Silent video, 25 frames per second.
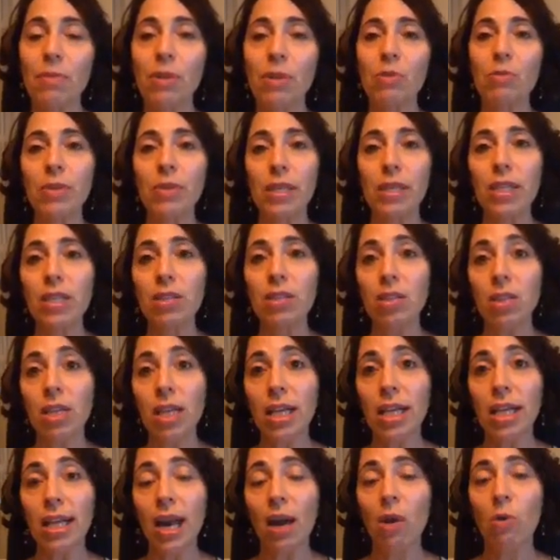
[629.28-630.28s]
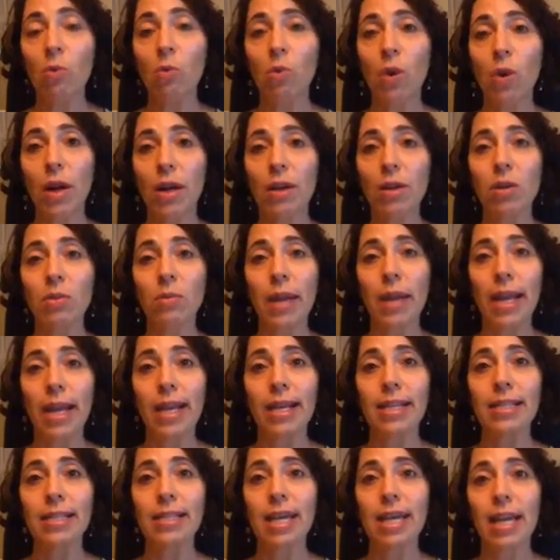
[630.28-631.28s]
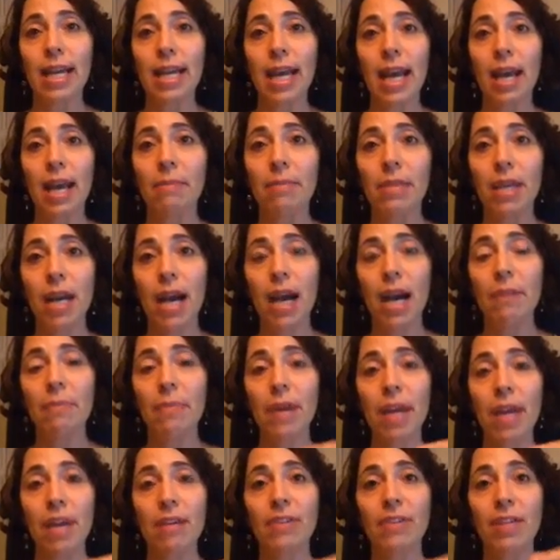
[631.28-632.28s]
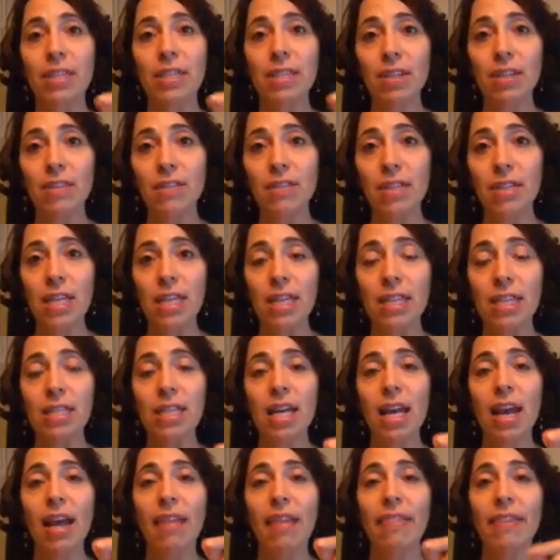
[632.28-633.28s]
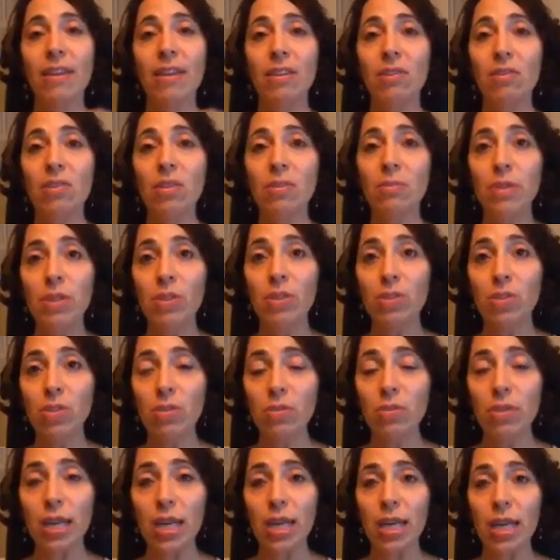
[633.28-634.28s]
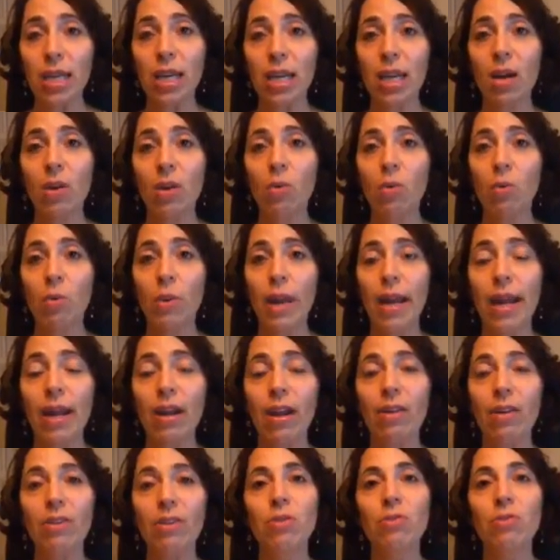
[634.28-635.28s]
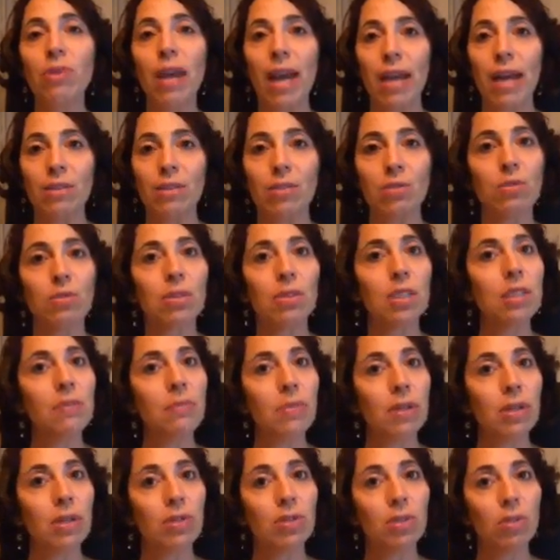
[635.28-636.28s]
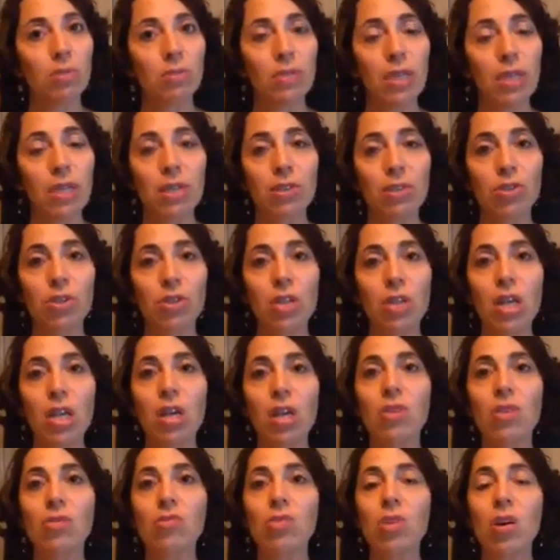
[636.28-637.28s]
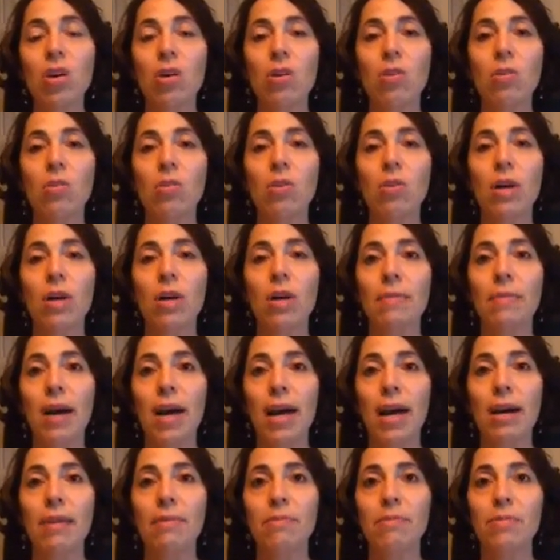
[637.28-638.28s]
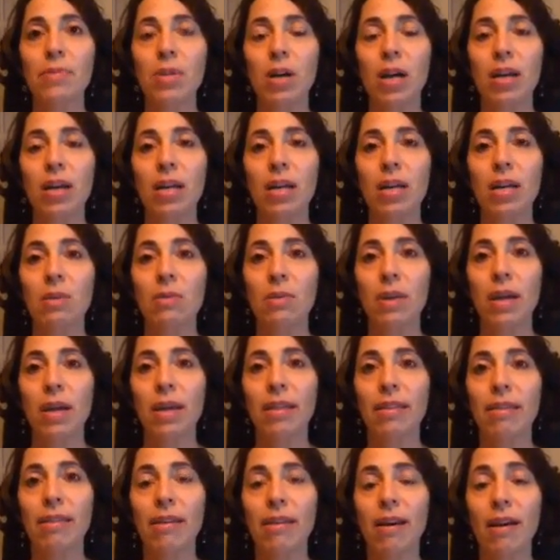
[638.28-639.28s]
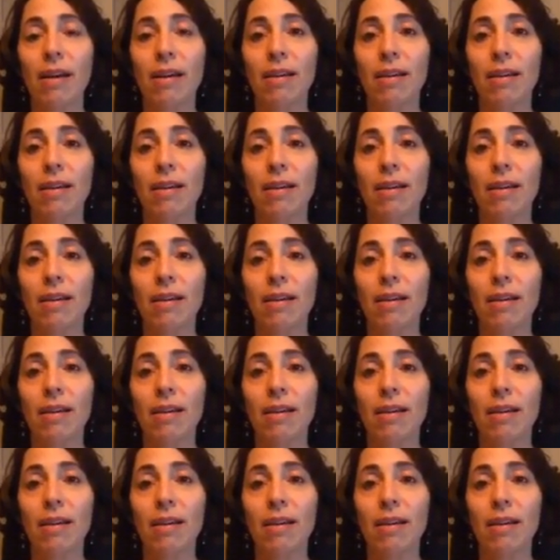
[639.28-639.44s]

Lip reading: But really looking at what are ways that can be high payoff activities that you can be doing where you get to really build your reach. So I'm talking with